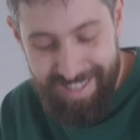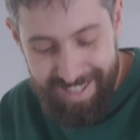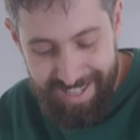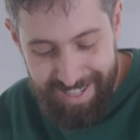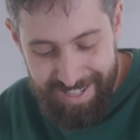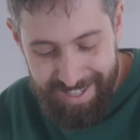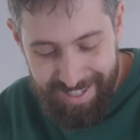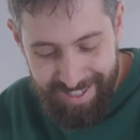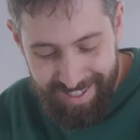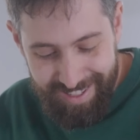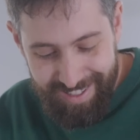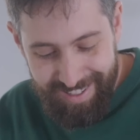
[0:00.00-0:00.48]

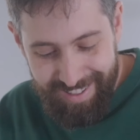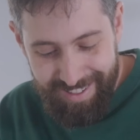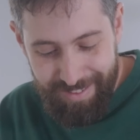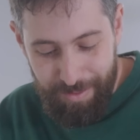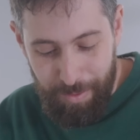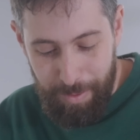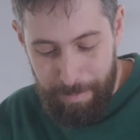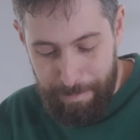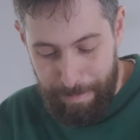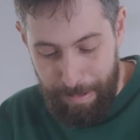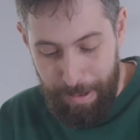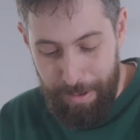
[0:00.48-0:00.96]
thing,
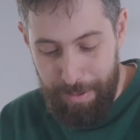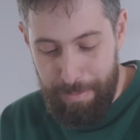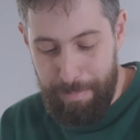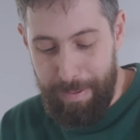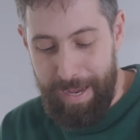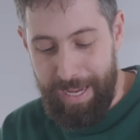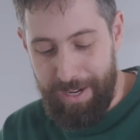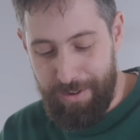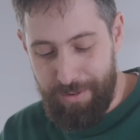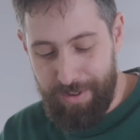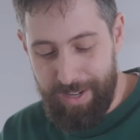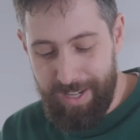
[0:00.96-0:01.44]
well, both
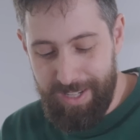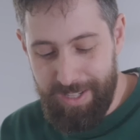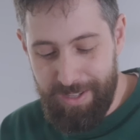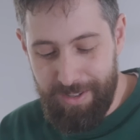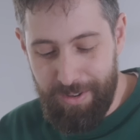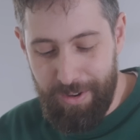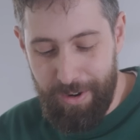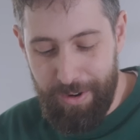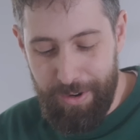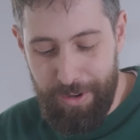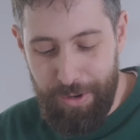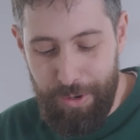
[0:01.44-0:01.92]
batteries
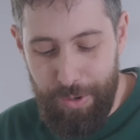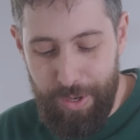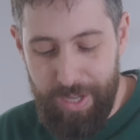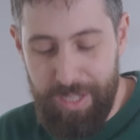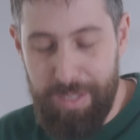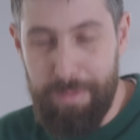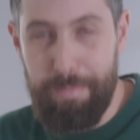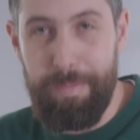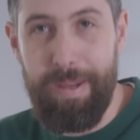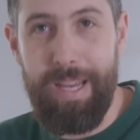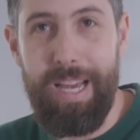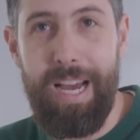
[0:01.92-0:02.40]
have got a
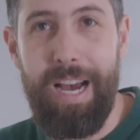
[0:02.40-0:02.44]
USB